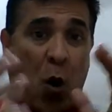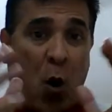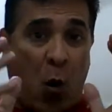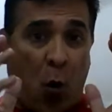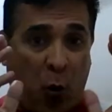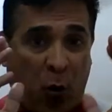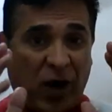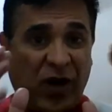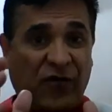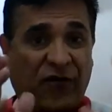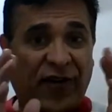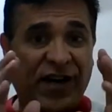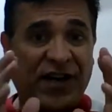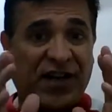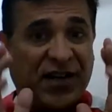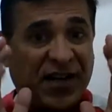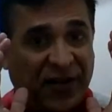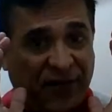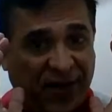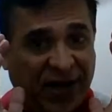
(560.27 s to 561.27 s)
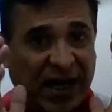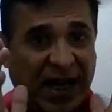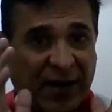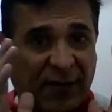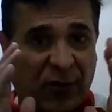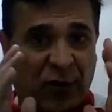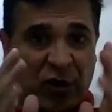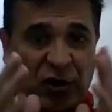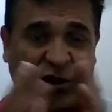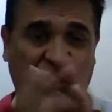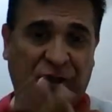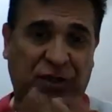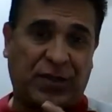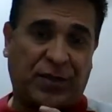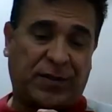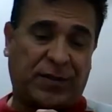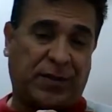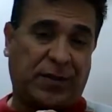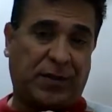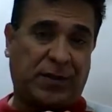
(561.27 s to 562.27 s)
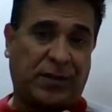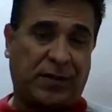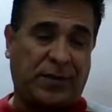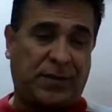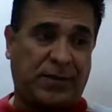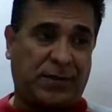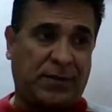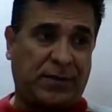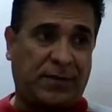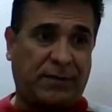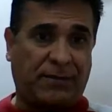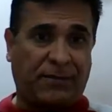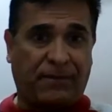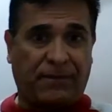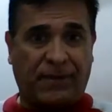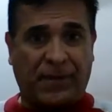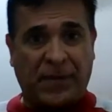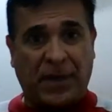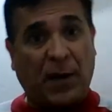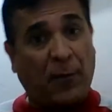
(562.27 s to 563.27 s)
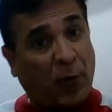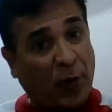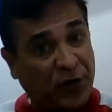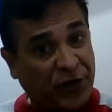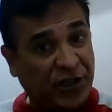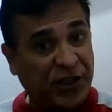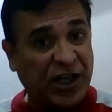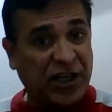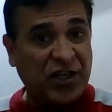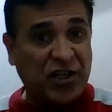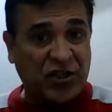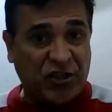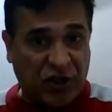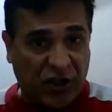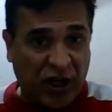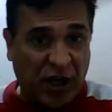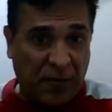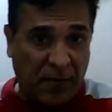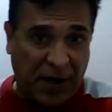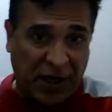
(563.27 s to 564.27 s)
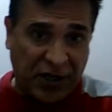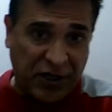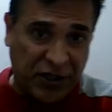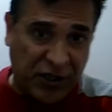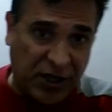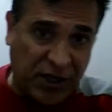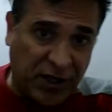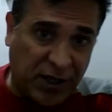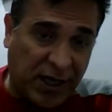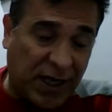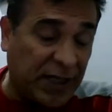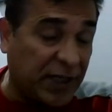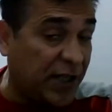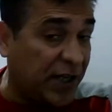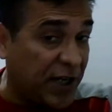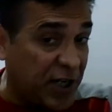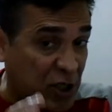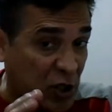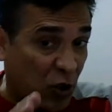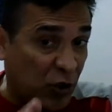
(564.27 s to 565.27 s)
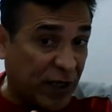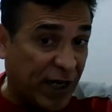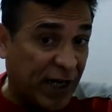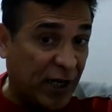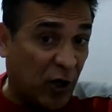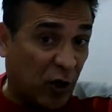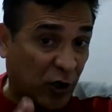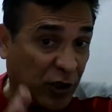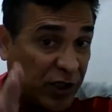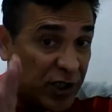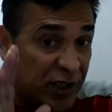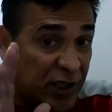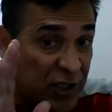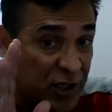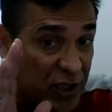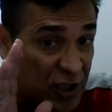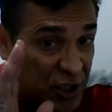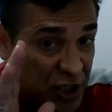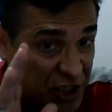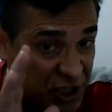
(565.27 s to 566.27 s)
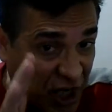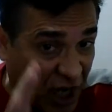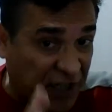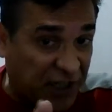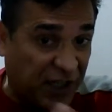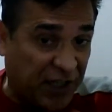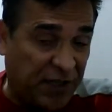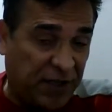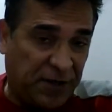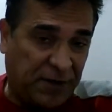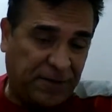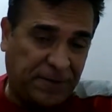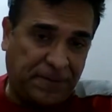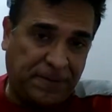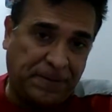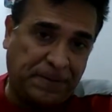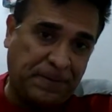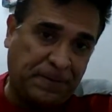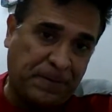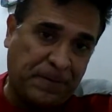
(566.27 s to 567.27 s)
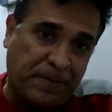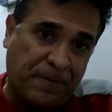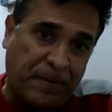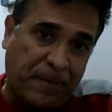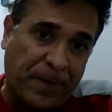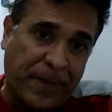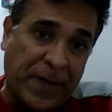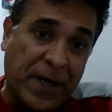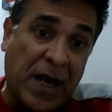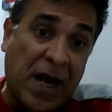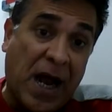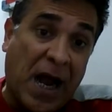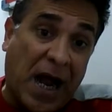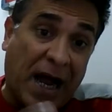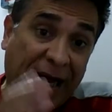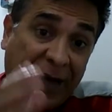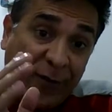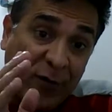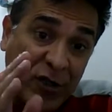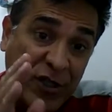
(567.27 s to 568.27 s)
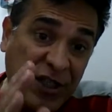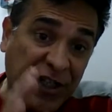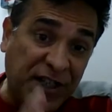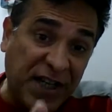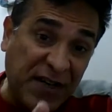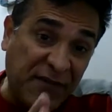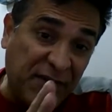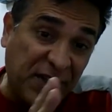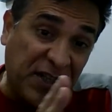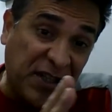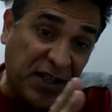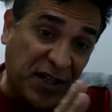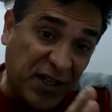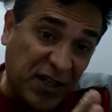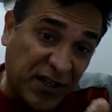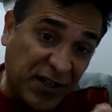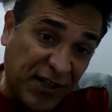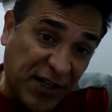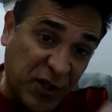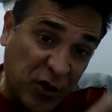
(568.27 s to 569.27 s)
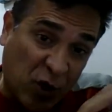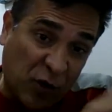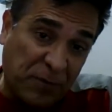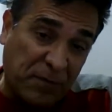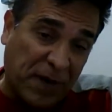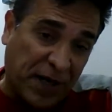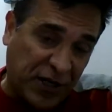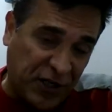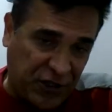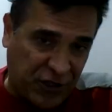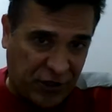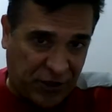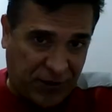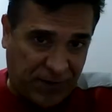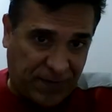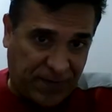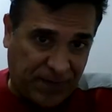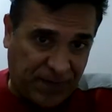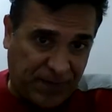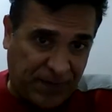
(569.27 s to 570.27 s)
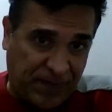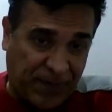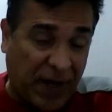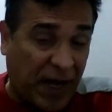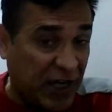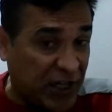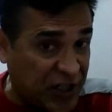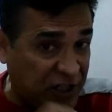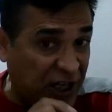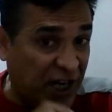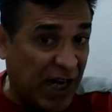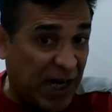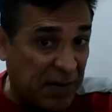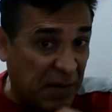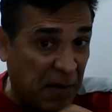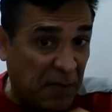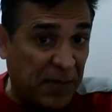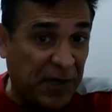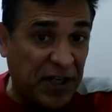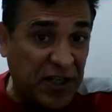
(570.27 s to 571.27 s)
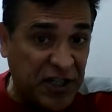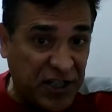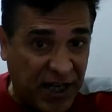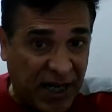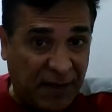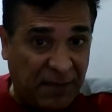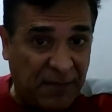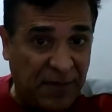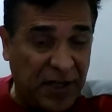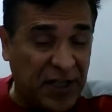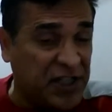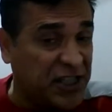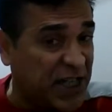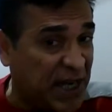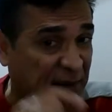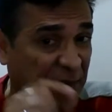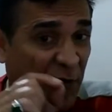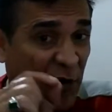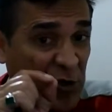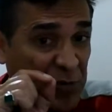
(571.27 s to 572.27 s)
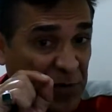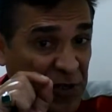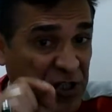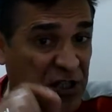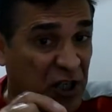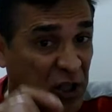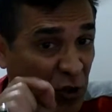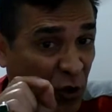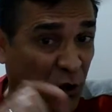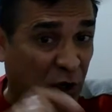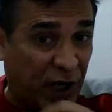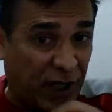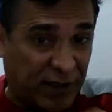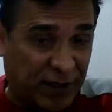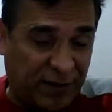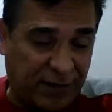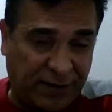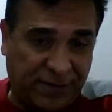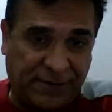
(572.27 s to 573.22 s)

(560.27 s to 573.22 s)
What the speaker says: One fine day when I was appointed as a general manager and the resort had not started, I was sitting with the resort manager. I still remember his name. His name was Mr. Thorat.